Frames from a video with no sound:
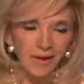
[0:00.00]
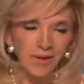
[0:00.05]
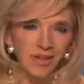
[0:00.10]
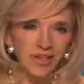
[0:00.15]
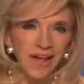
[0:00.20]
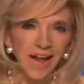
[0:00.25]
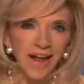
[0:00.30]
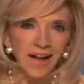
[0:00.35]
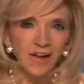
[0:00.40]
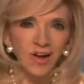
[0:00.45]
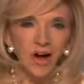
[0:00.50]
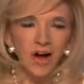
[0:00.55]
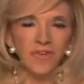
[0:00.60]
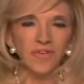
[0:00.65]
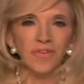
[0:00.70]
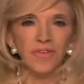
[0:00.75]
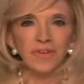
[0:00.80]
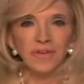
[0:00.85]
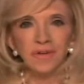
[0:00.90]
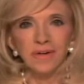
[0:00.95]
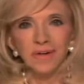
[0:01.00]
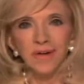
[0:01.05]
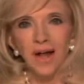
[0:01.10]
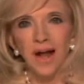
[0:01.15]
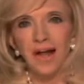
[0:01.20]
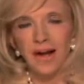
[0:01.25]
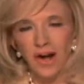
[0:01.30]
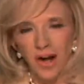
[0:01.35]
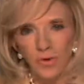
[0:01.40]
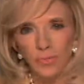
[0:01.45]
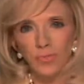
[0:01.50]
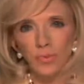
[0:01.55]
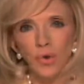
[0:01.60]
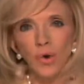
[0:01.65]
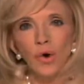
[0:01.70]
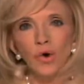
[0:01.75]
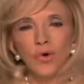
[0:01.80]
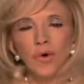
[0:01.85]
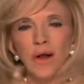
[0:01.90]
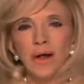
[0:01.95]
Jack often on our
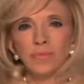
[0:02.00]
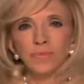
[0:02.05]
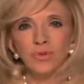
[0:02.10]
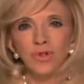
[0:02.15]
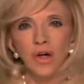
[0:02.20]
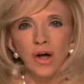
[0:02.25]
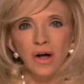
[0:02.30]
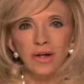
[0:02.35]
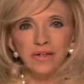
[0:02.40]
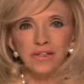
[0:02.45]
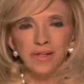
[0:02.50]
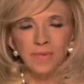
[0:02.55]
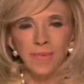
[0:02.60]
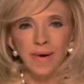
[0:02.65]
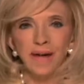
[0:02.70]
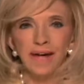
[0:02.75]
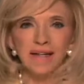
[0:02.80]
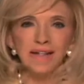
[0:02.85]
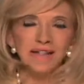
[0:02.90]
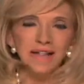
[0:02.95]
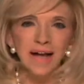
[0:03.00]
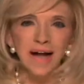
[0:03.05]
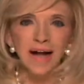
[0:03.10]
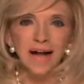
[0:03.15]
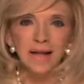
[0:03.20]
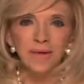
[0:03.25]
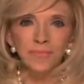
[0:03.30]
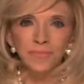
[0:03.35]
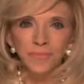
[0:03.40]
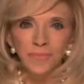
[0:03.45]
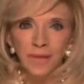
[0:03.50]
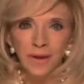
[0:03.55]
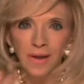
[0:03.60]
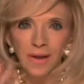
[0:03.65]
program talks about a time